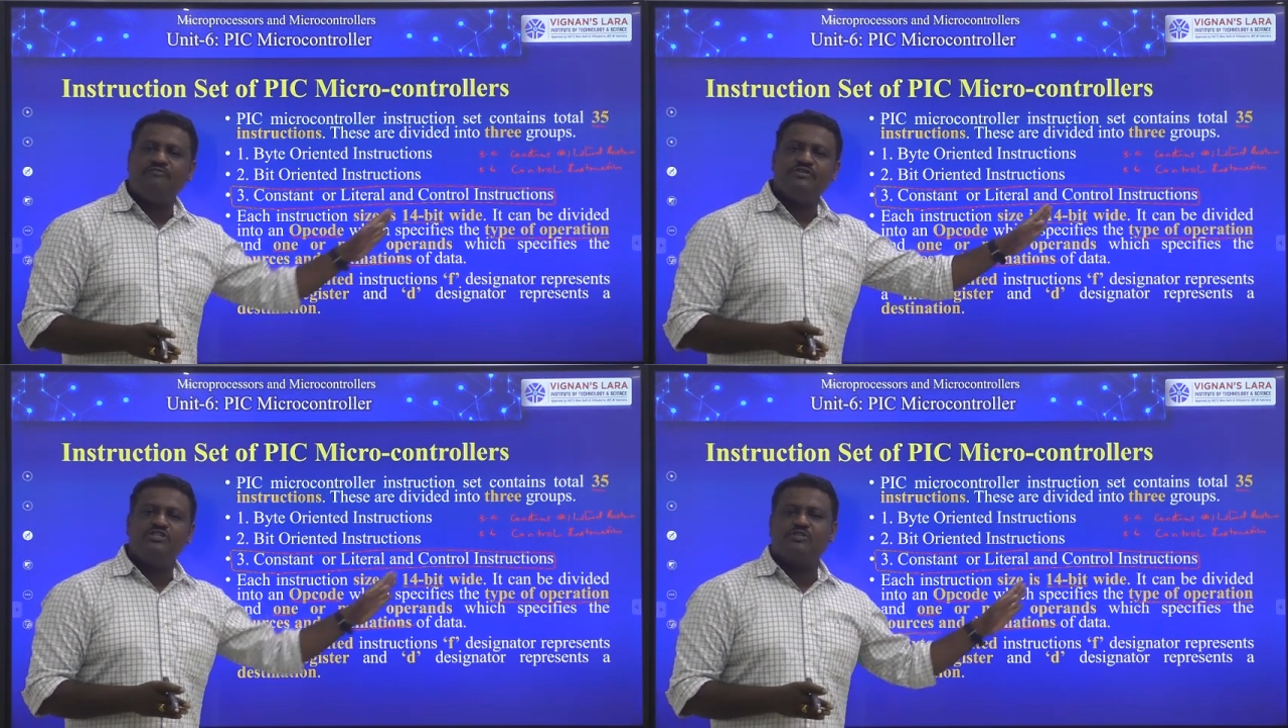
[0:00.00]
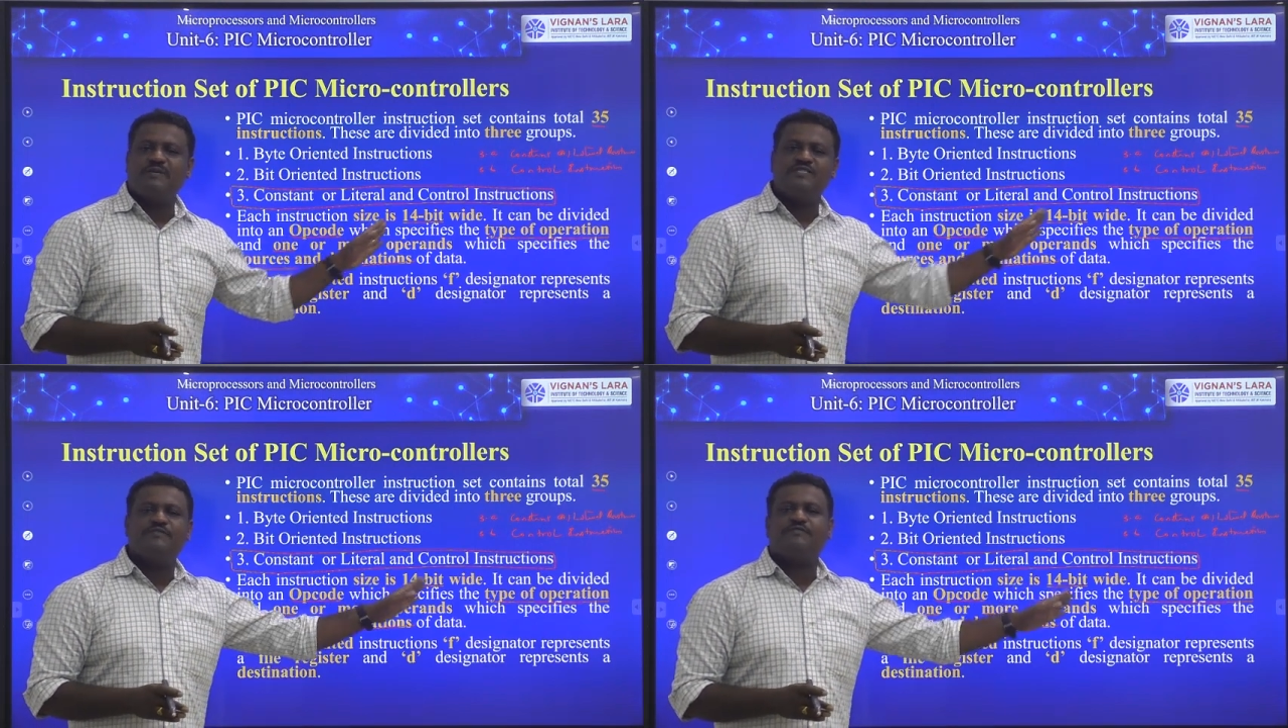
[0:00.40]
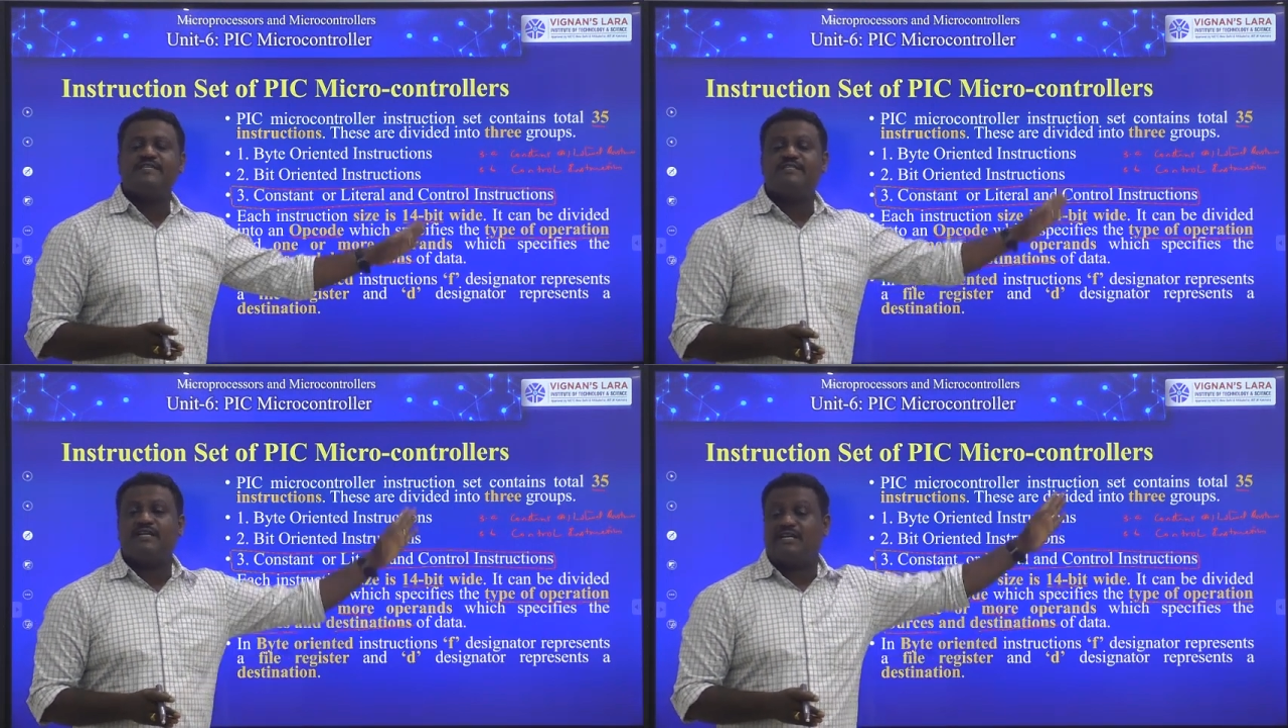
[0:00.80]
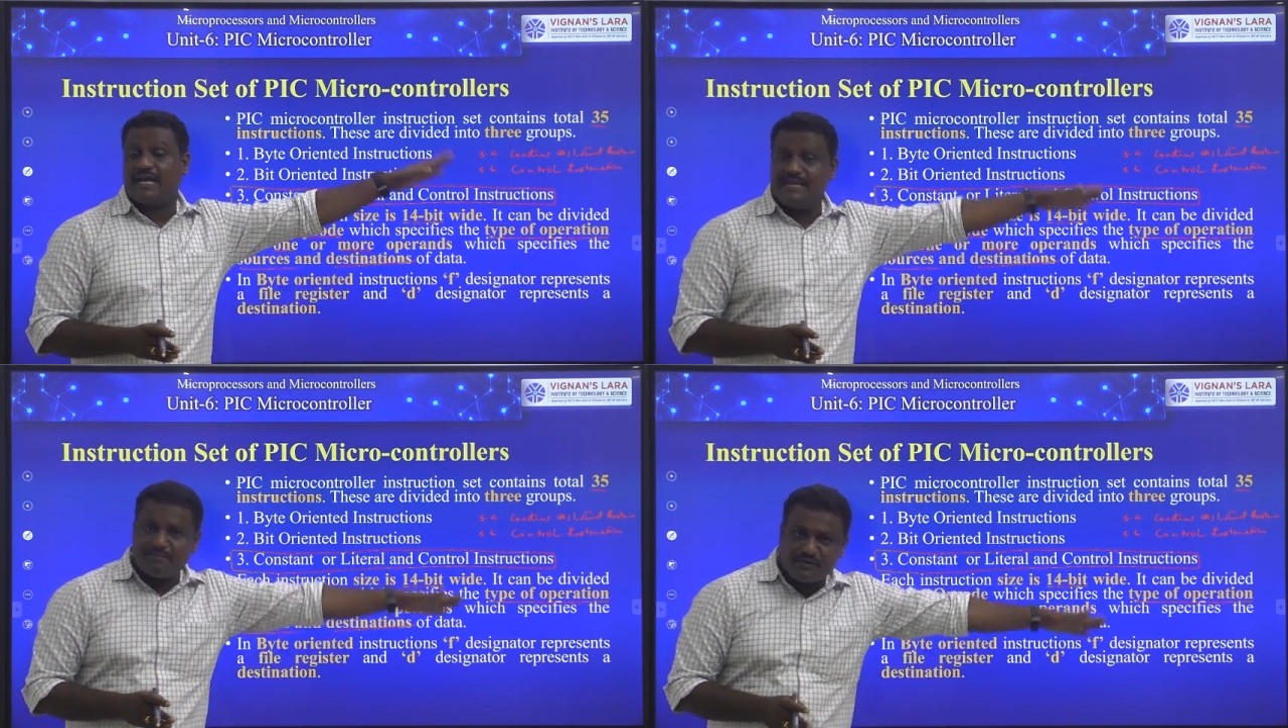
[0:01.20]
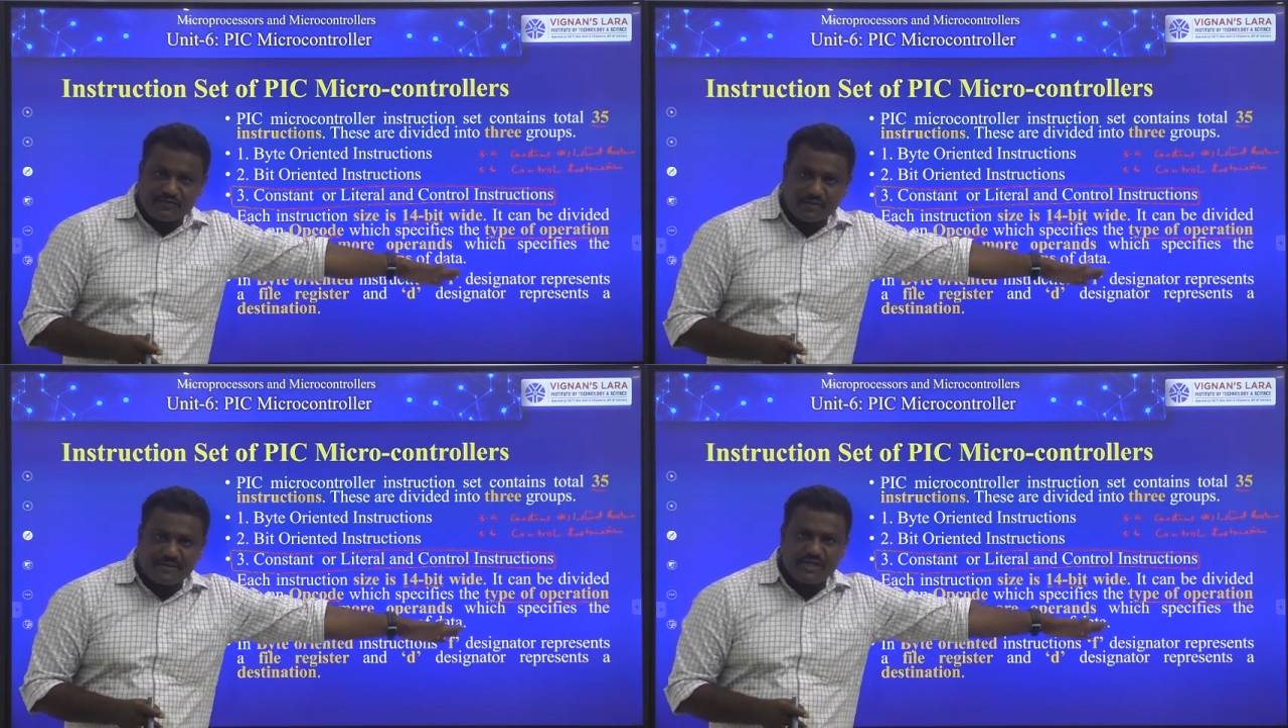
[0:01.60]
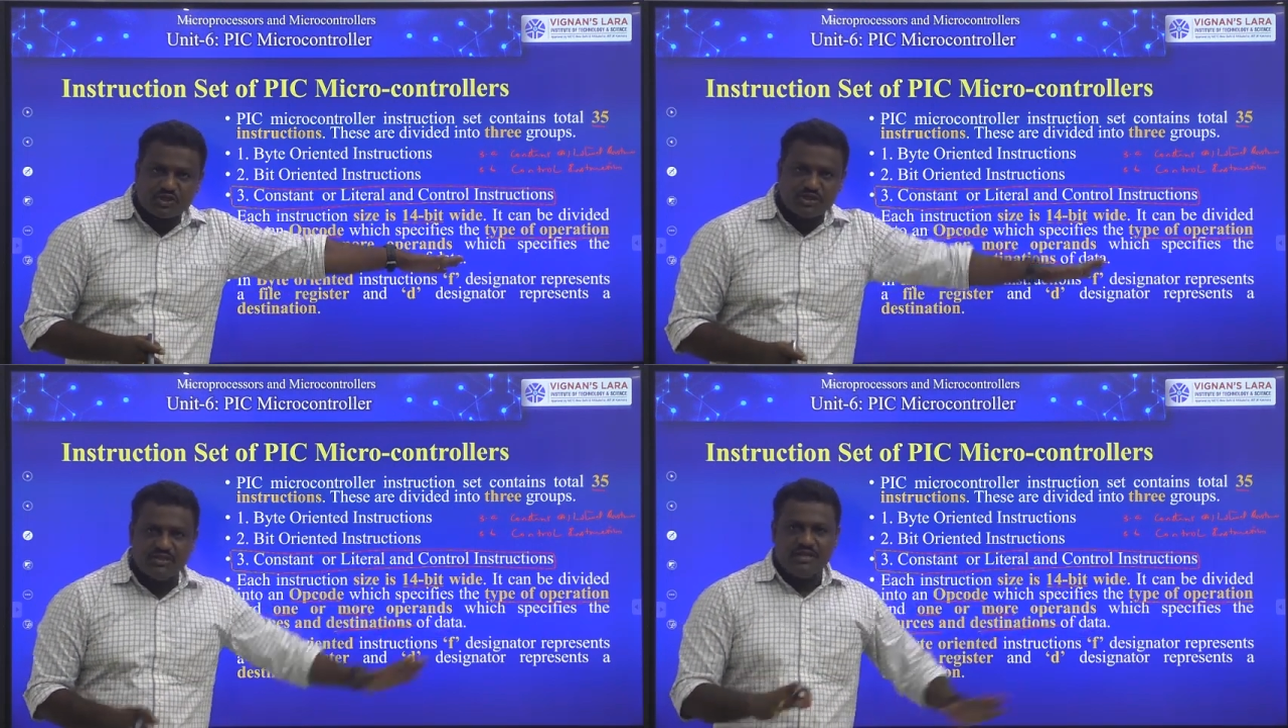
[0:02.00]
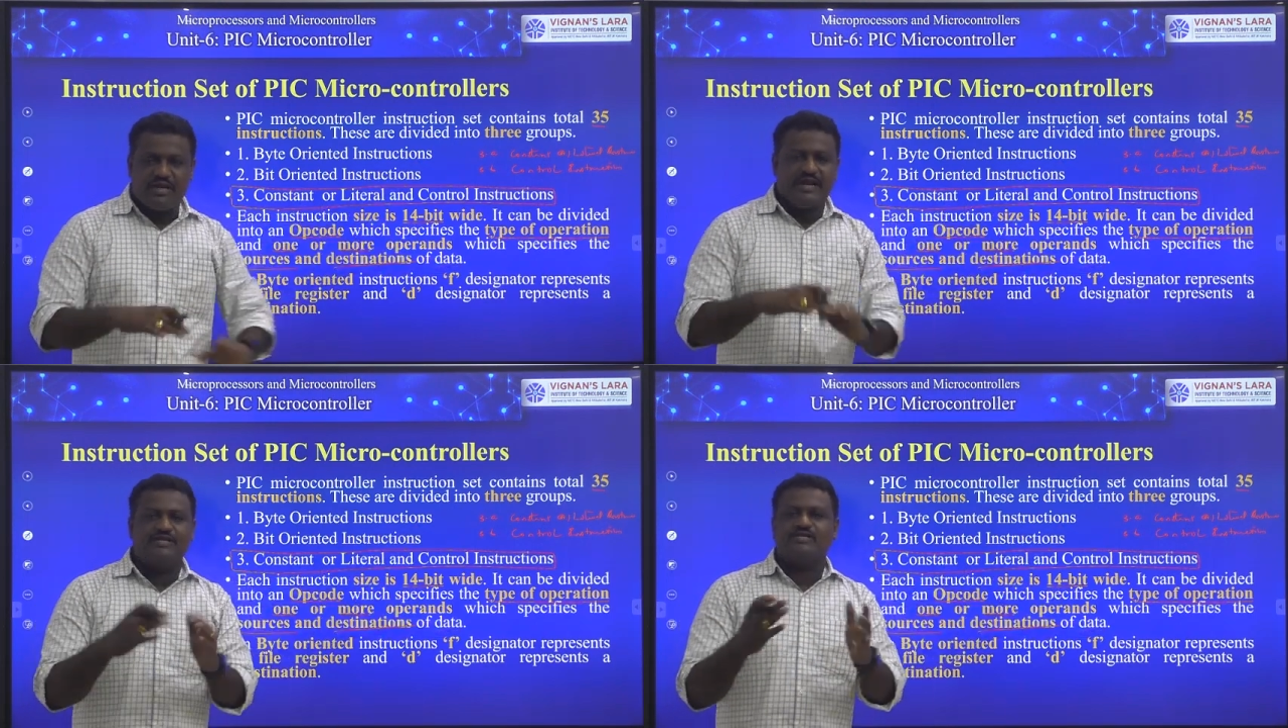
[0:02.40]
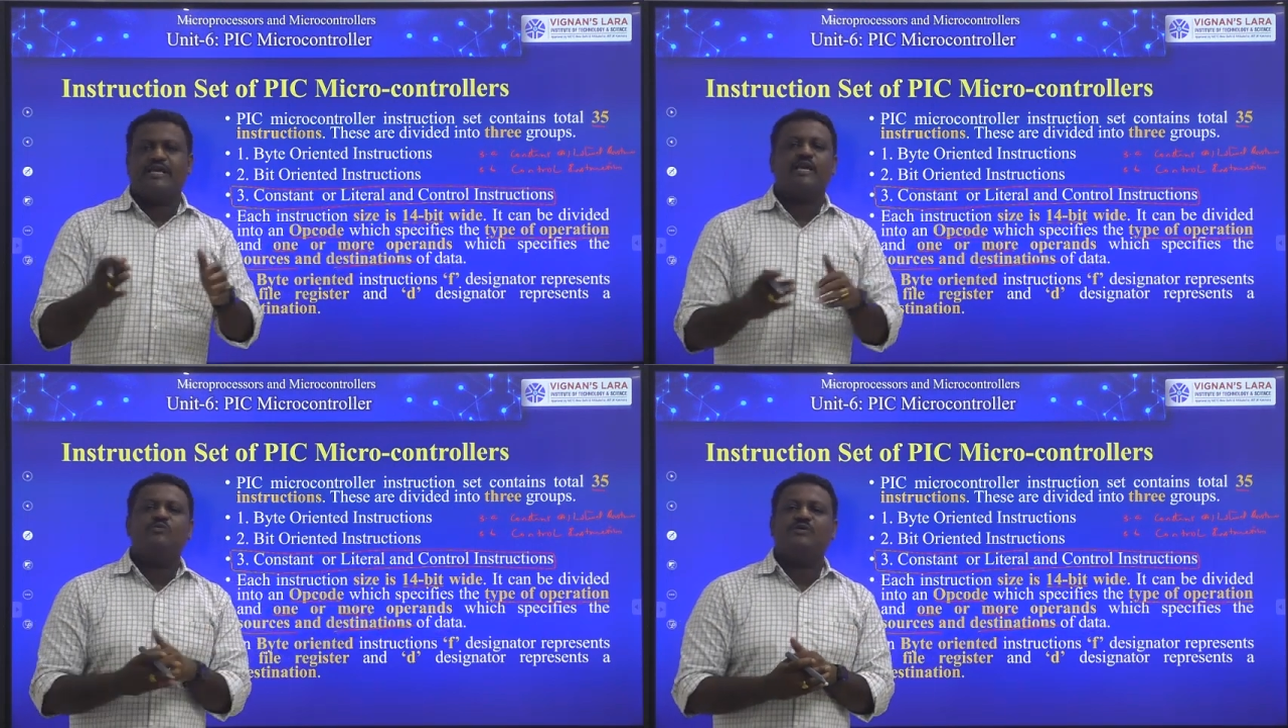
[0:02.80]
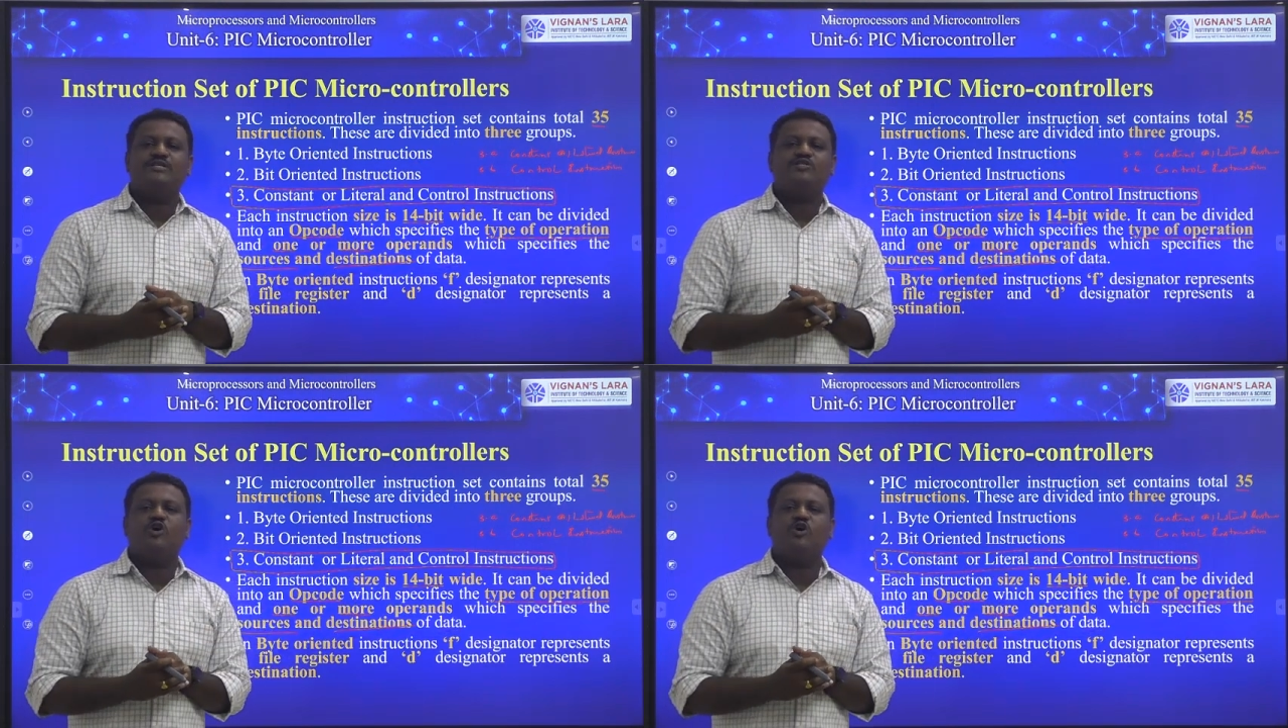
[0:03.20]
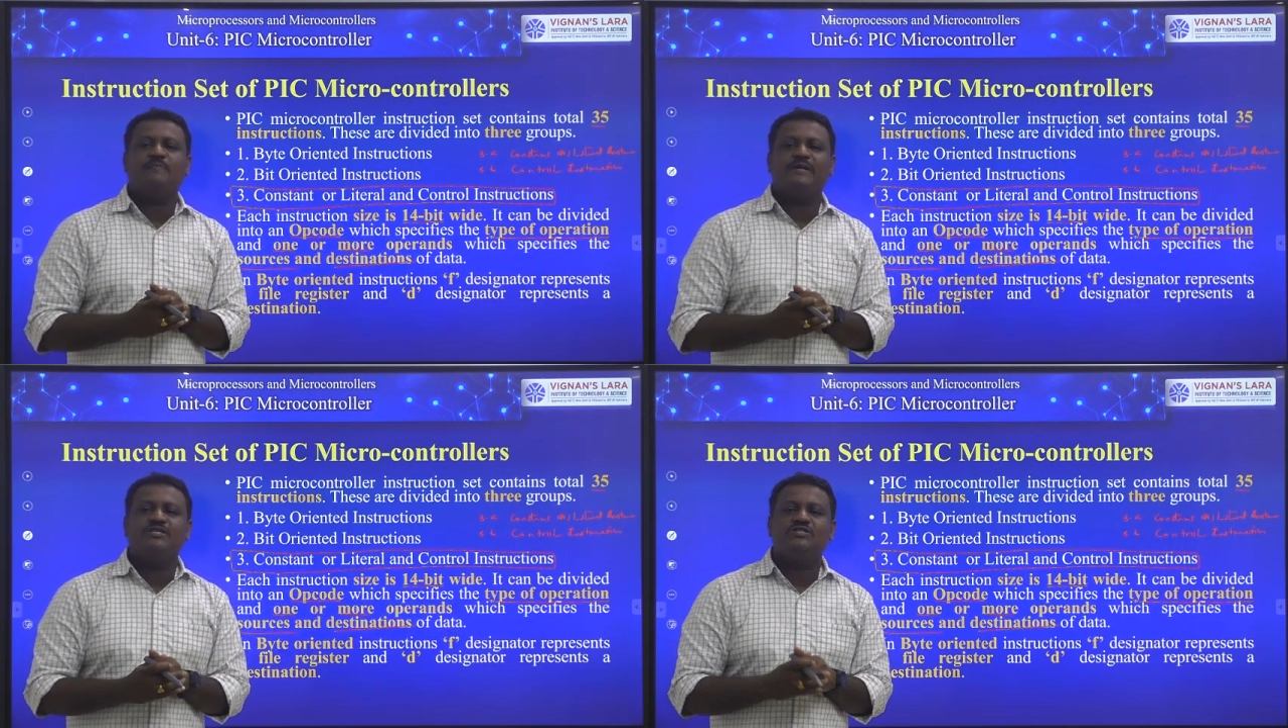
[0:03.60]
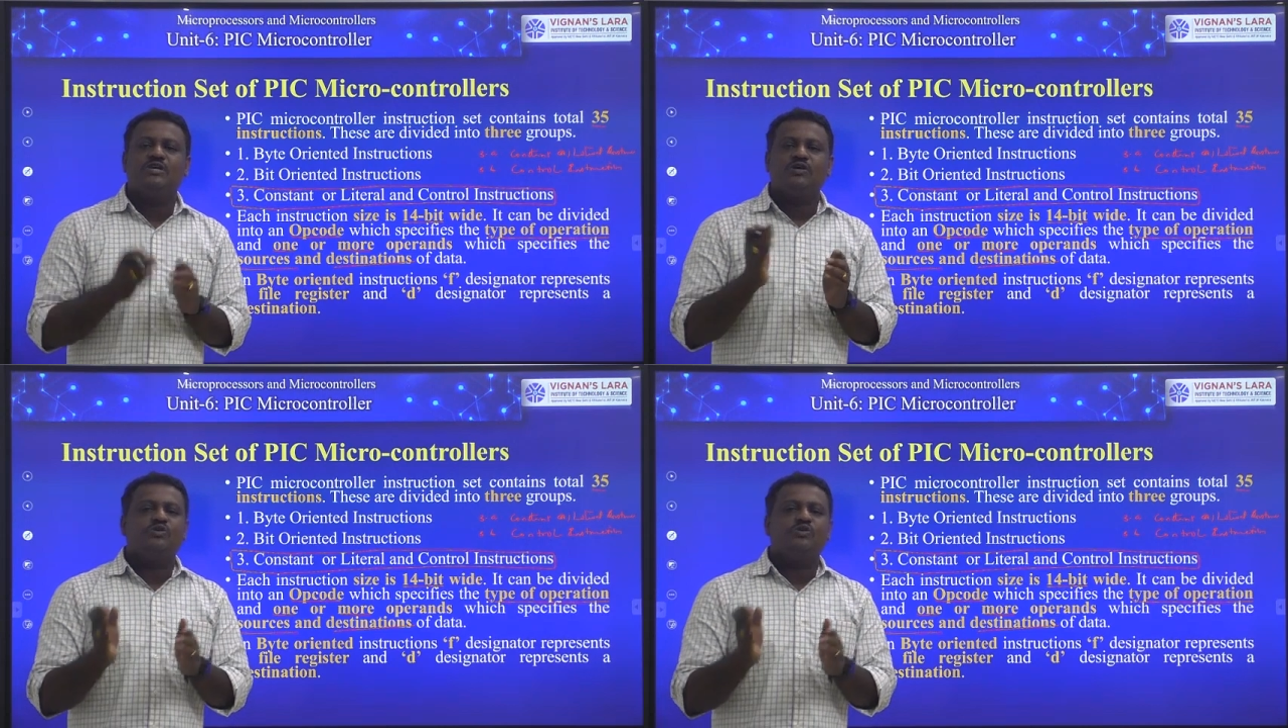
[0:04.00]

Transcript: which specifies the type of operation, and second one is operands.